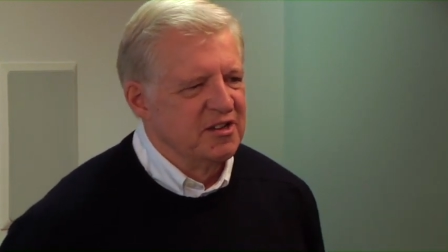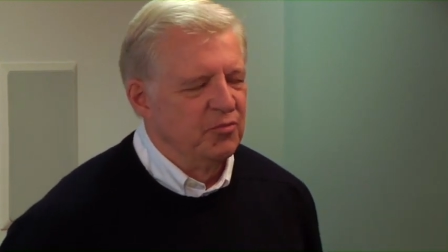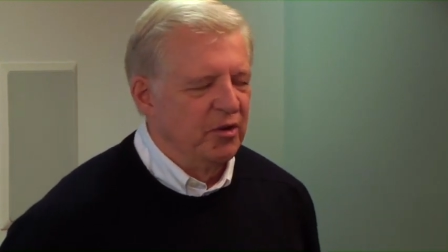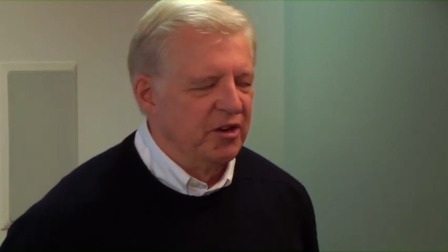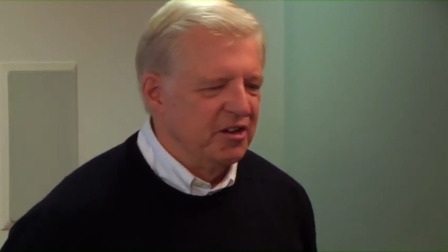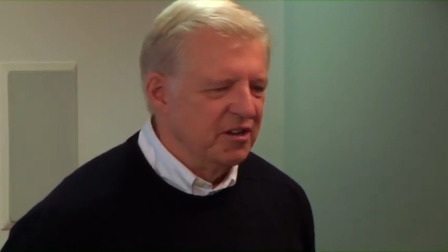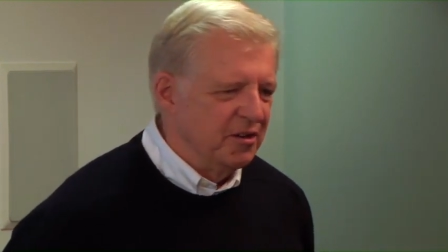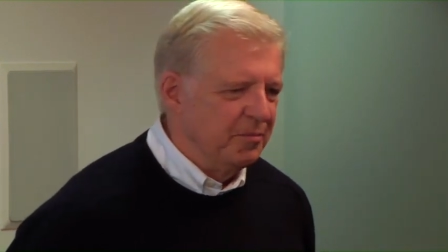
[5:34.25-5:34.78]
and
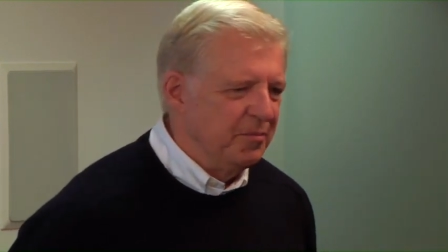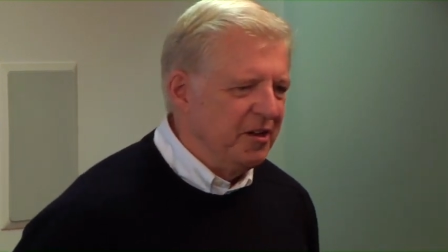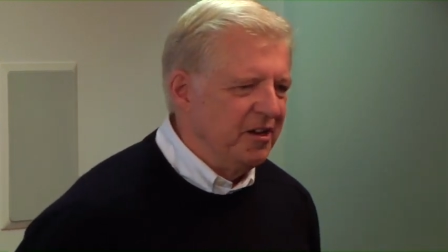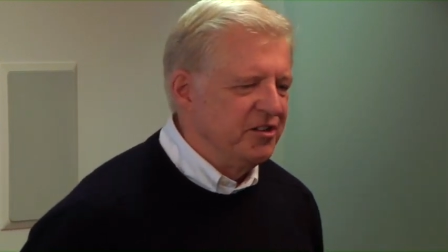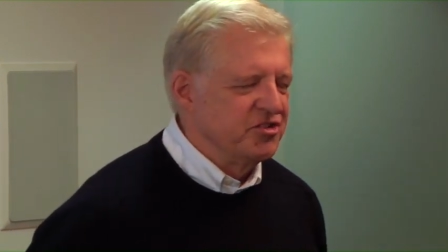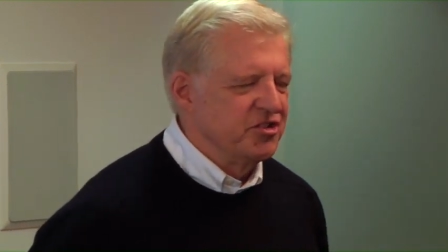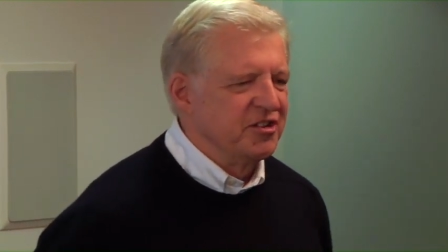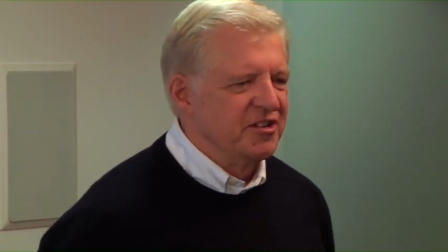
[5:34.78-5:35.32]
went to the
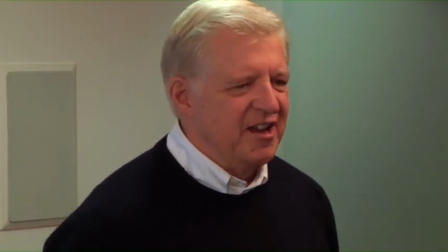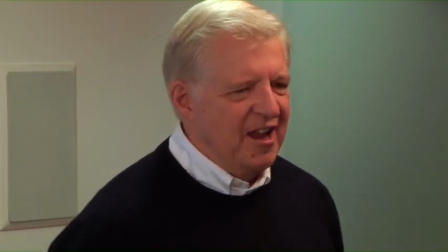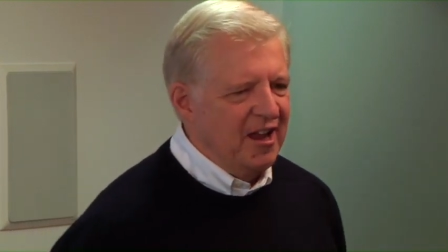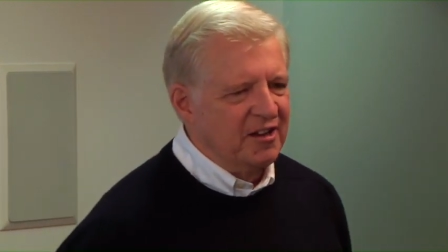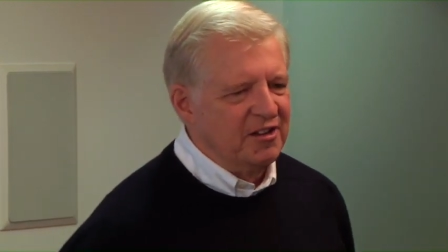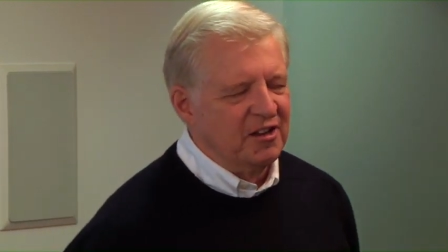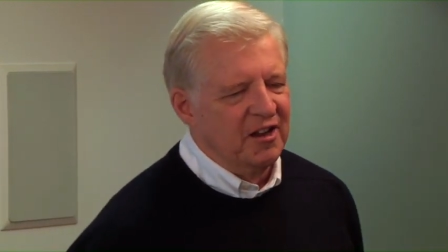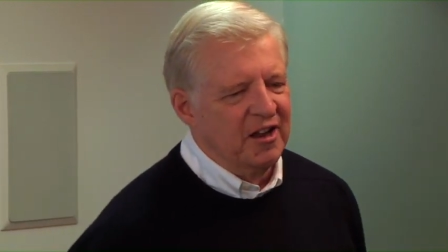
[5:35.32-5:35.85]
beach and
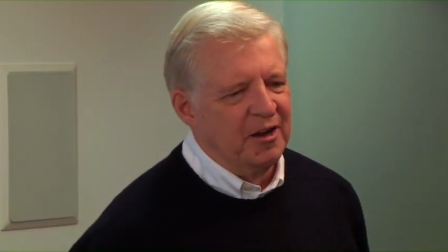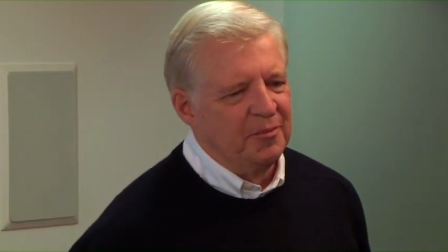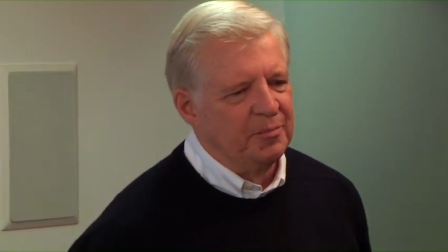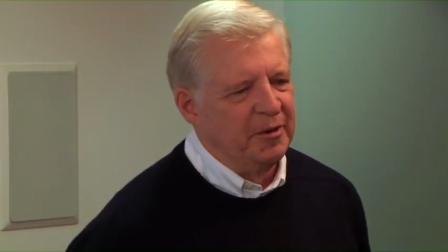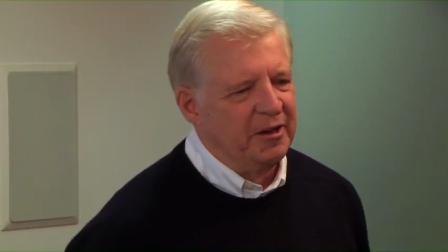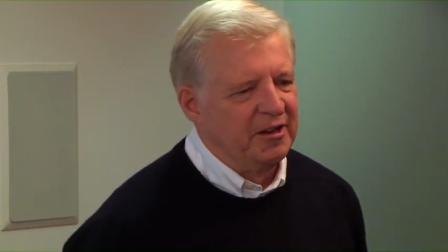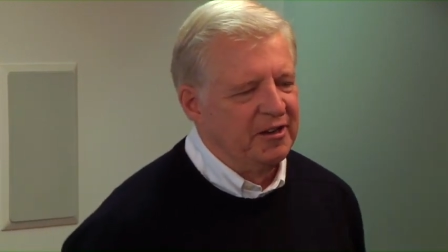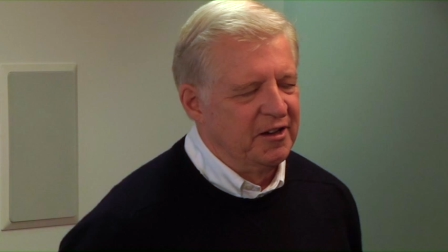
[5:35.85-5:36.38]
tanned a lot,
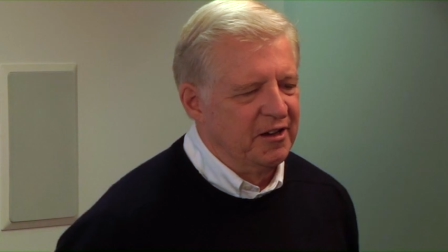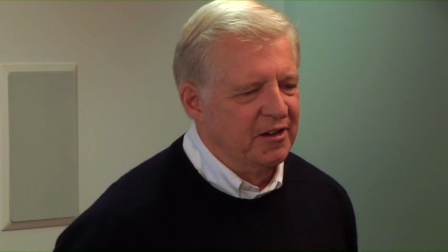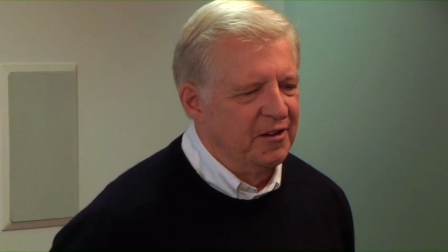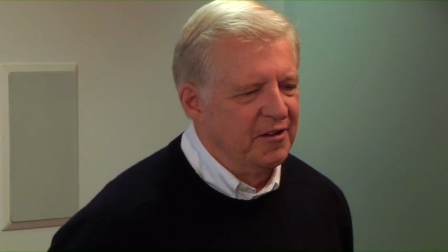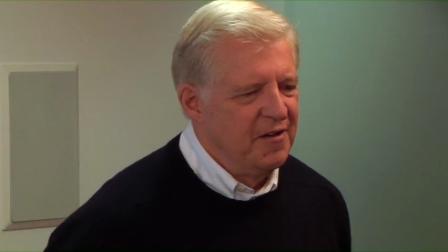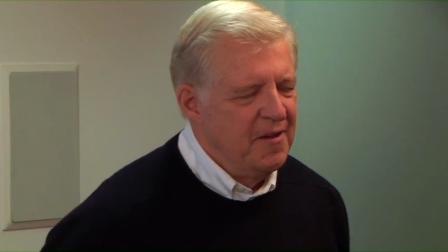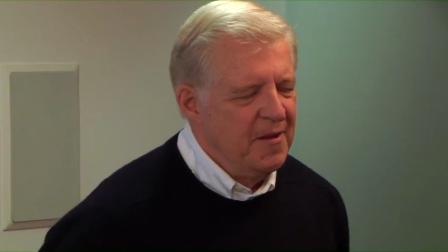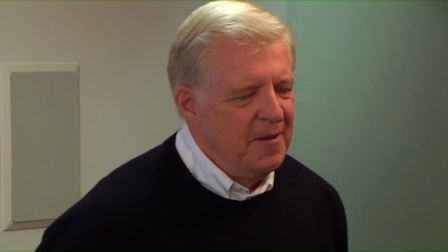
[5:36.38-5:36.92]
but uh,